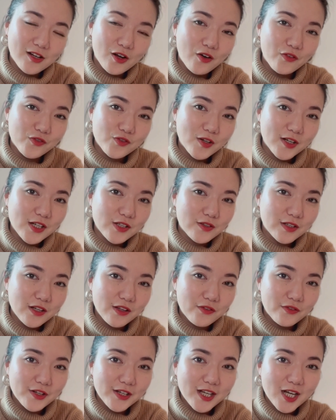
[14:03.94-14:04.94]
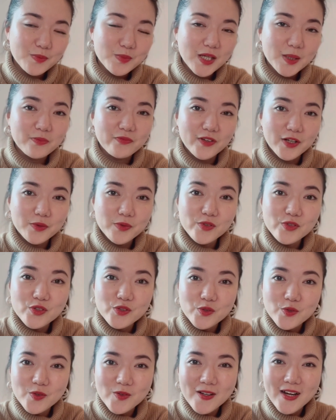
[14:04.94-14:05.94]
of 2023 coming up very
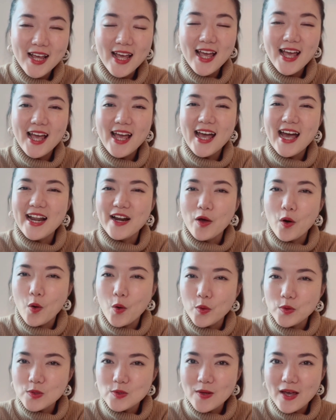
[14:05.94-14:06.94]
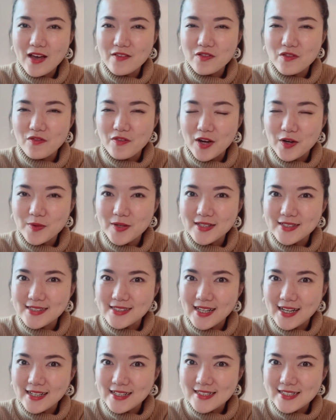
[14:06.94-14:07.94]
soon, and I also have a very
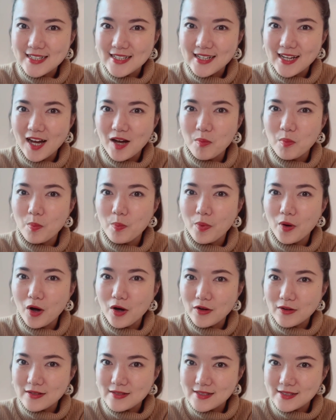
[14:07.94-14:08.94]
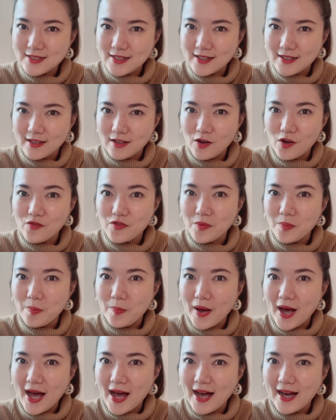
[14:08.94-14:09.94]
exciting unboxing of a
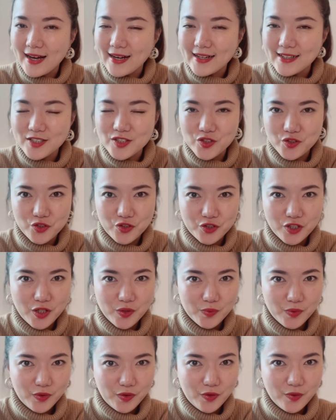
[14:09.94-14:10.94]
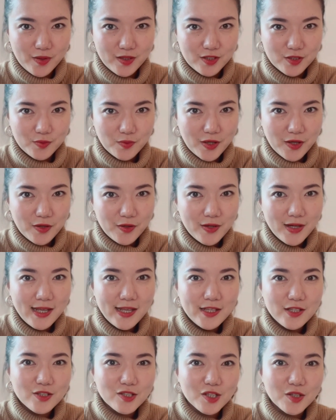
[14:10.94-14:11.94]
bag to share with you as well.
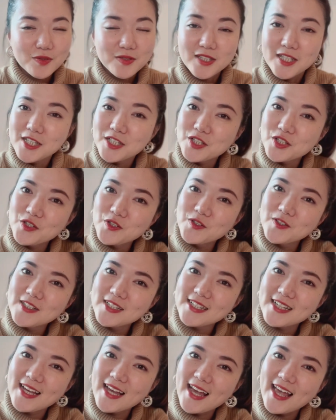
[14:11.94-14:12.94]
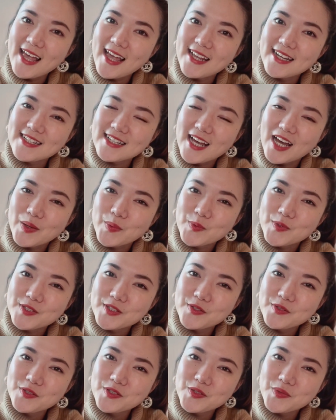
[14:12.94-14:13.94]
So stay tuned, and I will
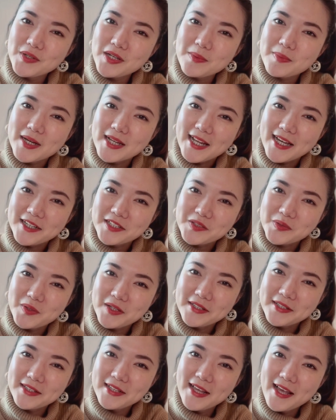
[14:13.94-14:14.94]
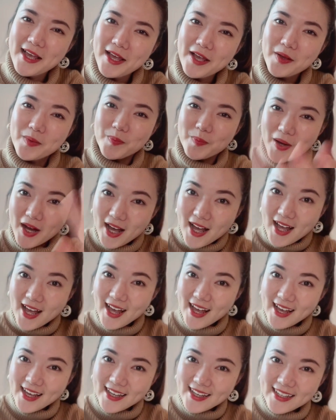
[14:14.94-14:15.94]
see you soon in my next one.
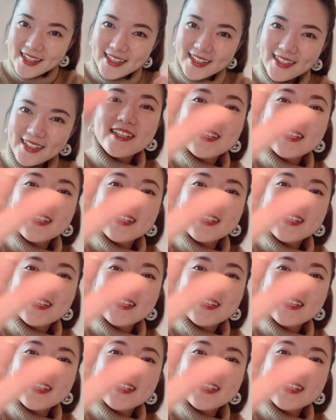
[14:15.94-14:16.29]
Bye!